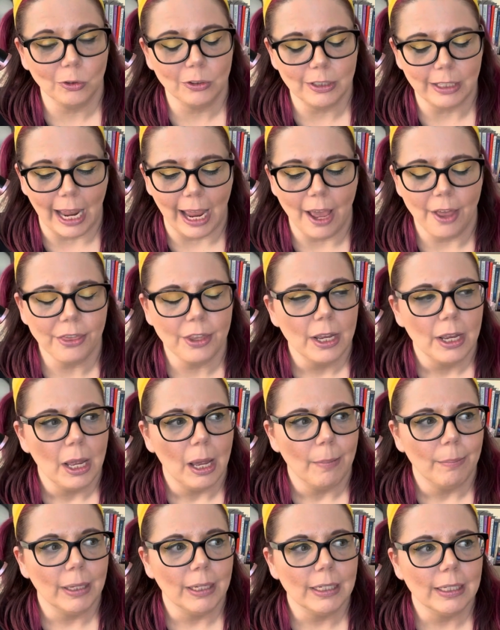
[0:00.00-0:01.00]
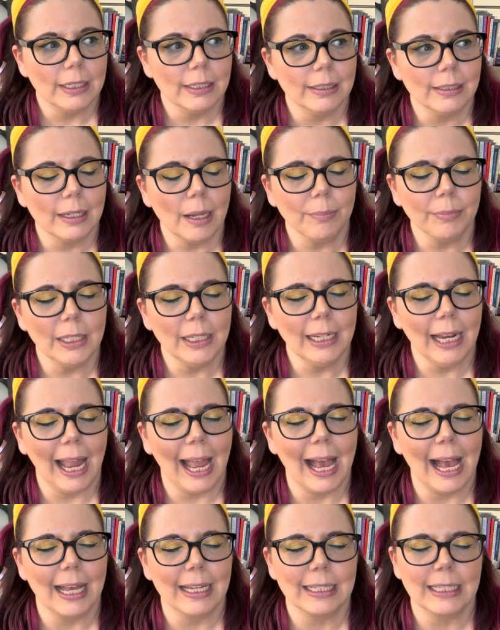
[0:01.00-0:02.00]
death, but something
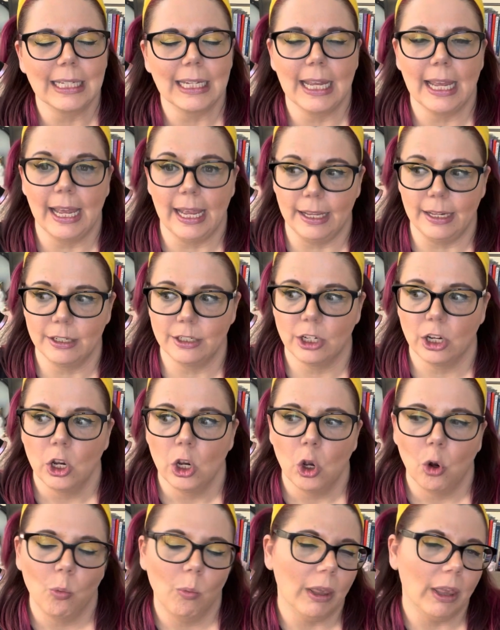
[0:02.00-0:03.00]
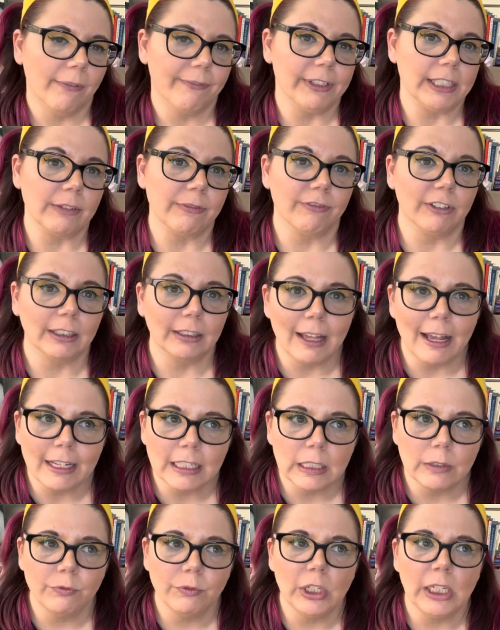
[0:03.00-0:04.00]
has to end, whether if it's a
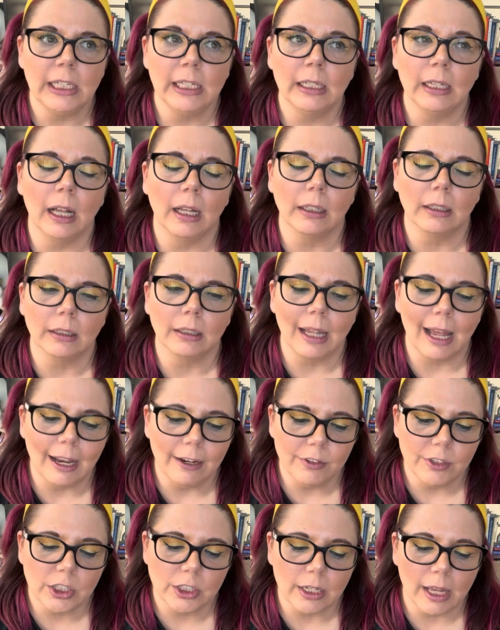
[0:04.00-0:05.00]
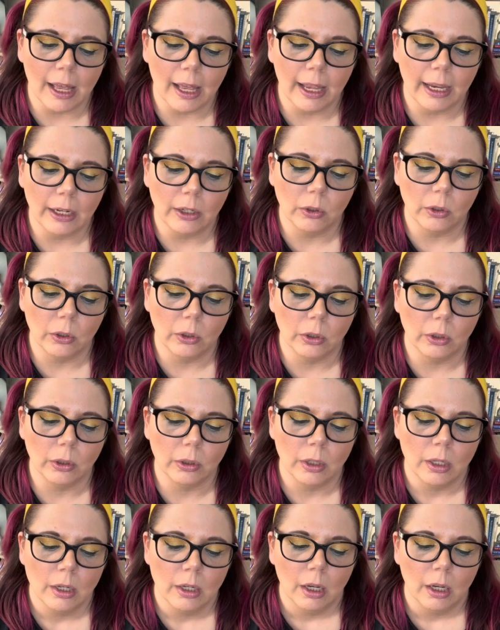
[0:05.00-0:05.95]
philosophy, a lifestyle,